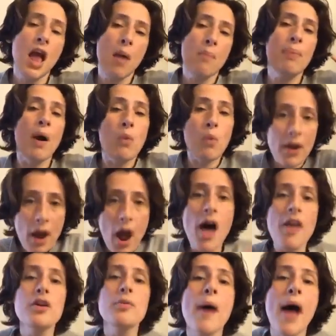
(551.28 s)
But when
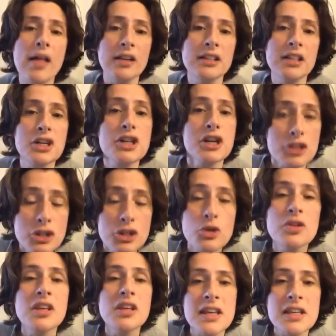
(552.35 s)
other politicians
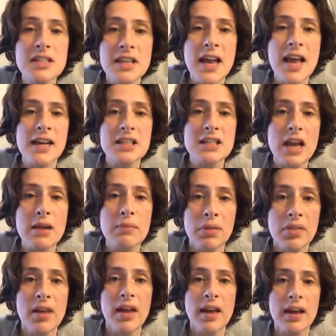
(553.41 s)
do the exact same
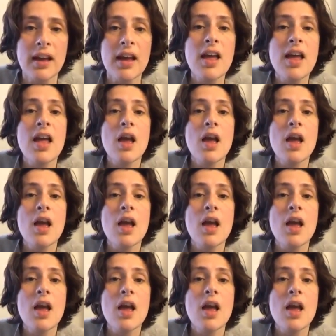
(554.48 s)
thing,